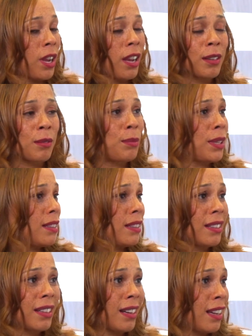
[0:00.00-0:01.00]
kind of
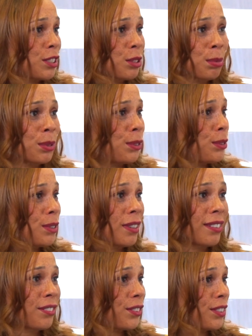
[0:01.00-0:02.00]
been an
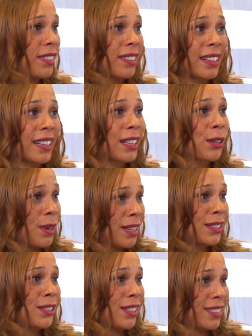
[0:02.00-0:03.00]
entrepreneur for quite
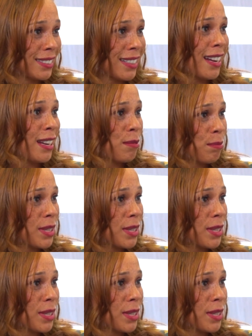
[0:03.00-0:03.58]
a long time,